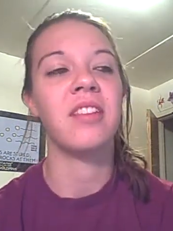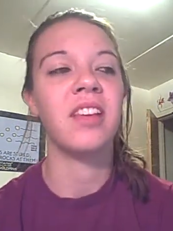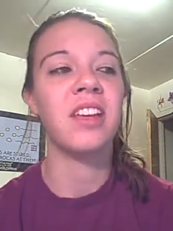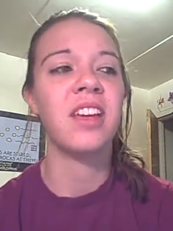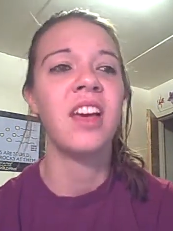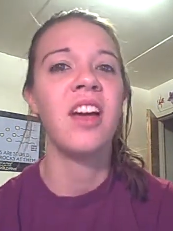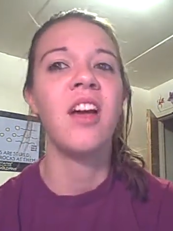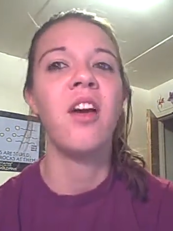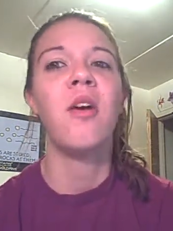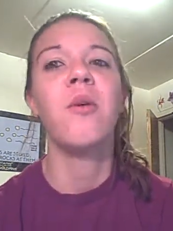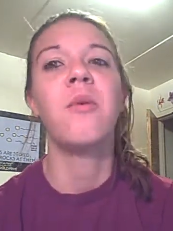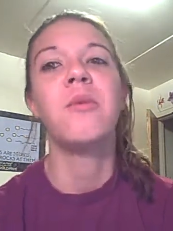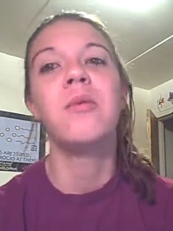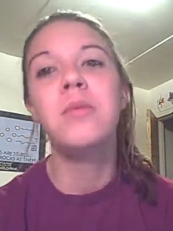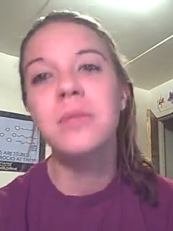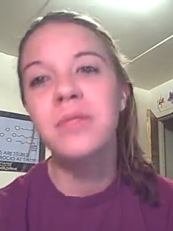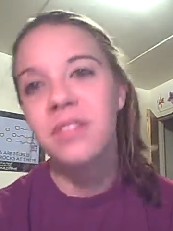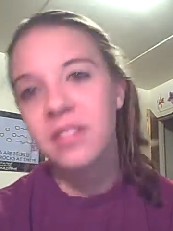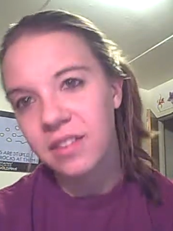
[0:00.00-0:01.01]
Like,
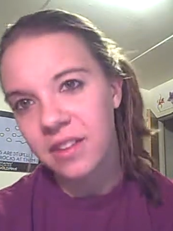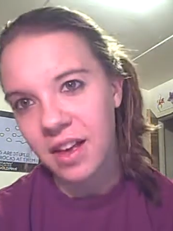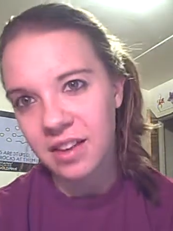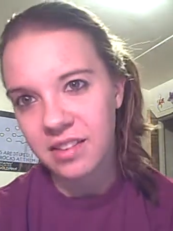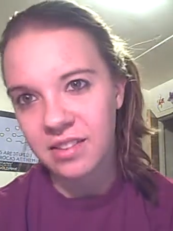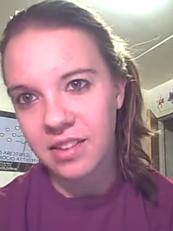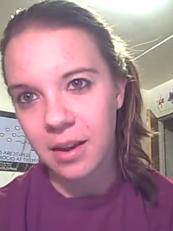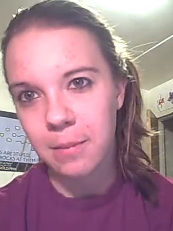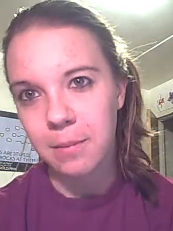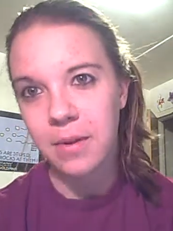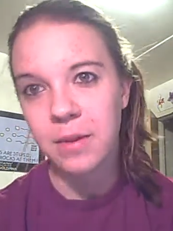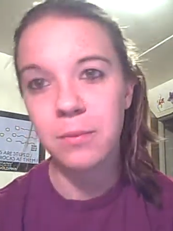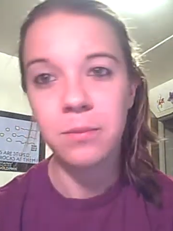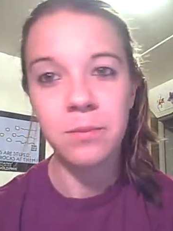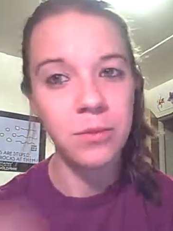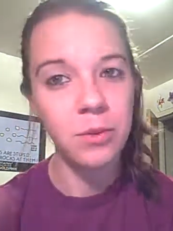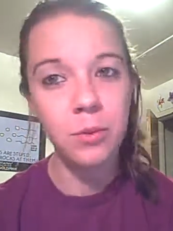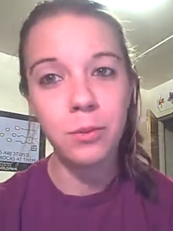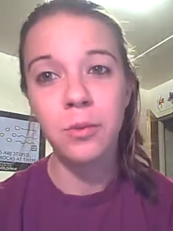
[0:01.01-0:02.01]
when was the last time,
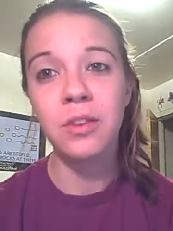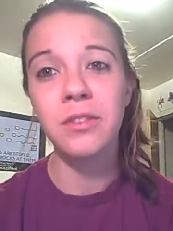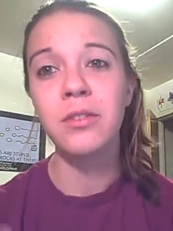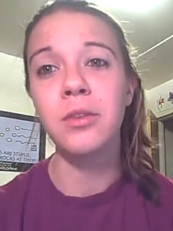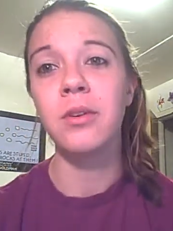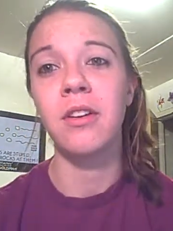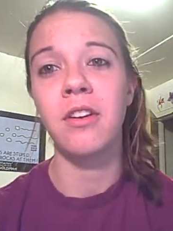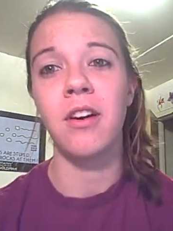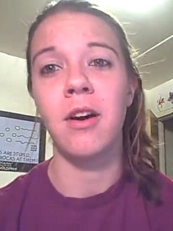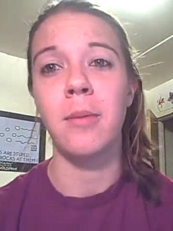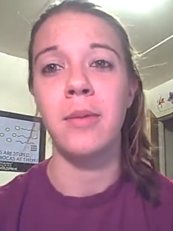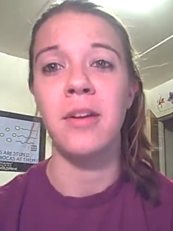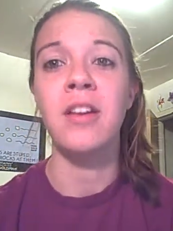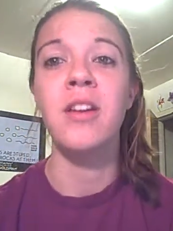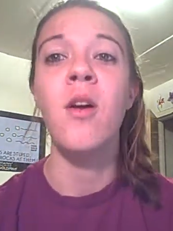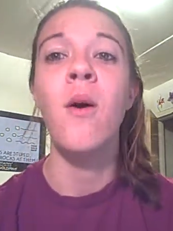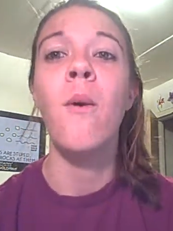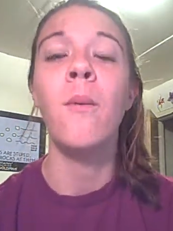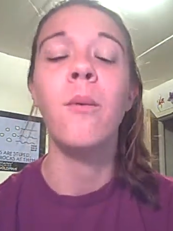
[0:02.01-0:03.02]
and you, one of you can
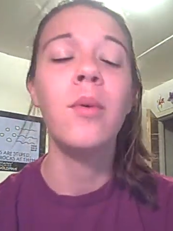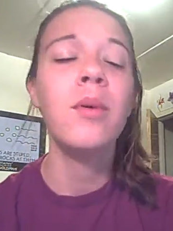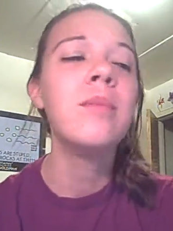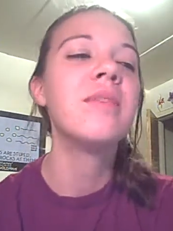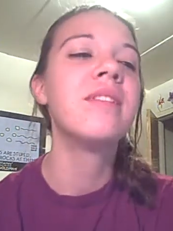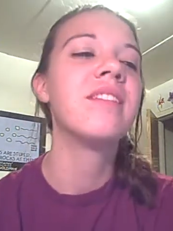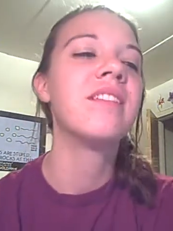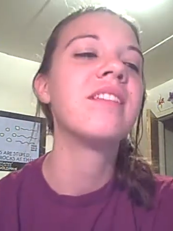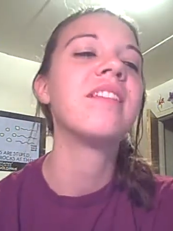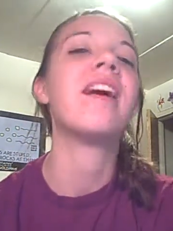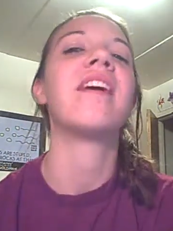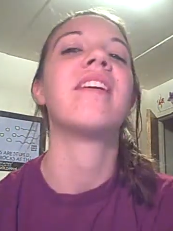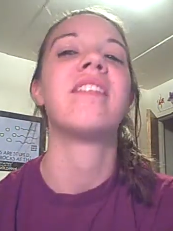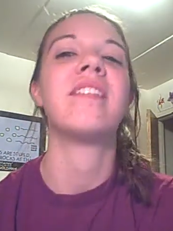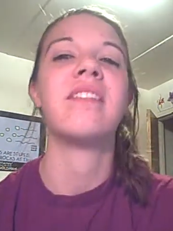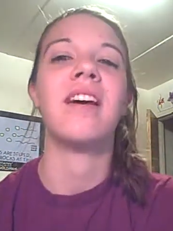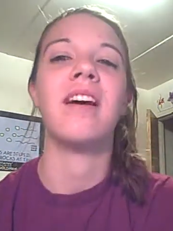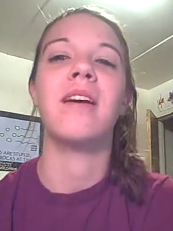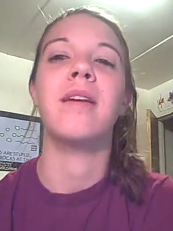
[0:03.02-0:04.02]
comment, when was the
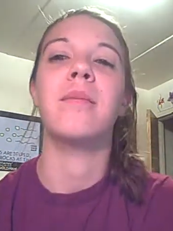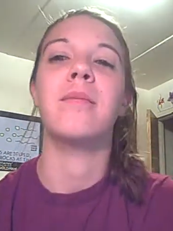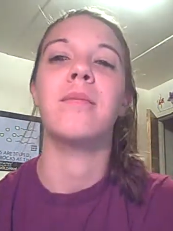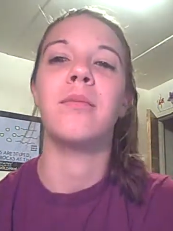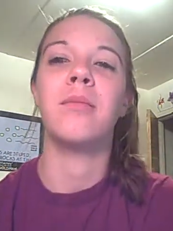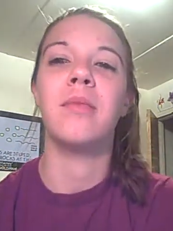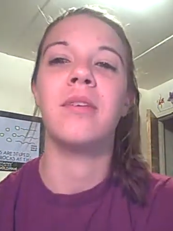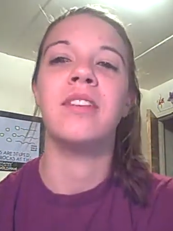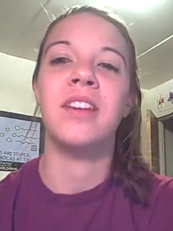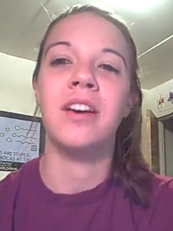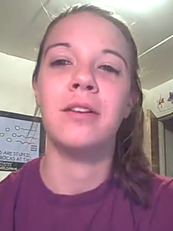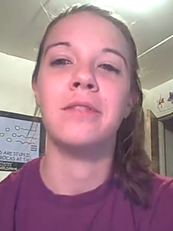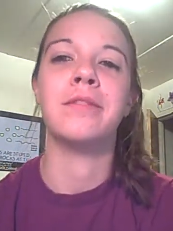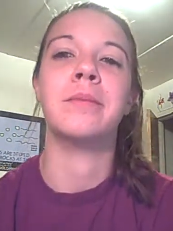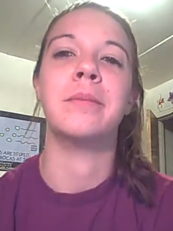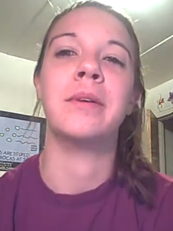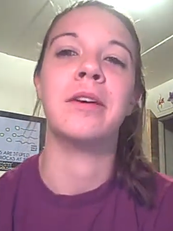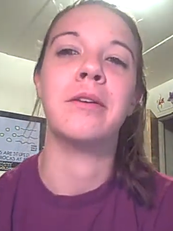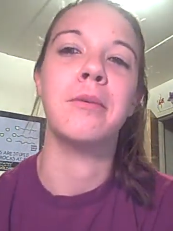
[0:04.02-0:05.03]
last time an
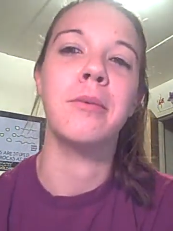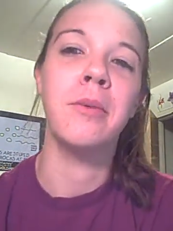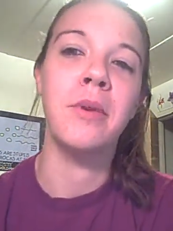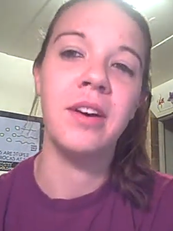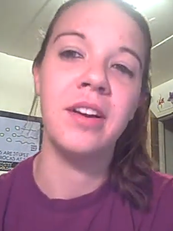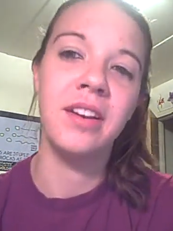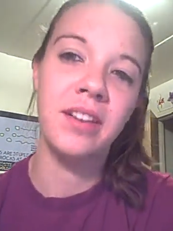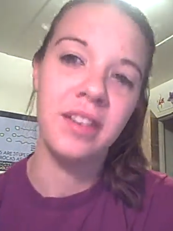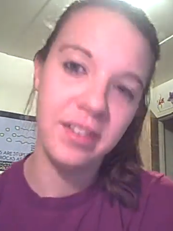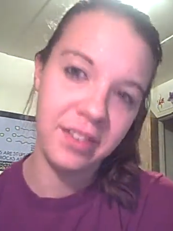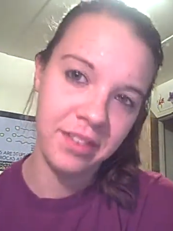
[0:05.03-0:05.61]
alpha male won?